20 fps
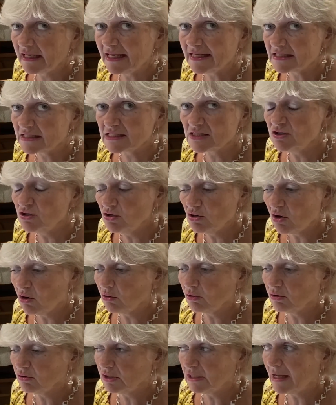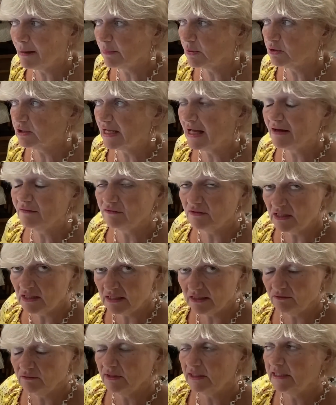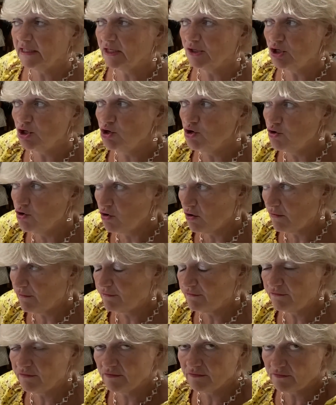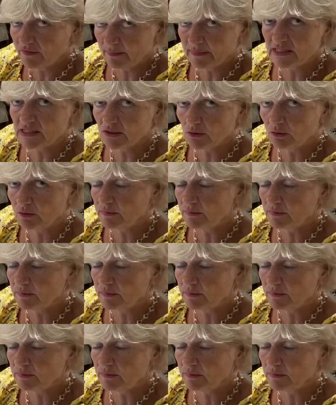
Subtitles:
It's not gonna, I'm gonna have literally enough for my sewing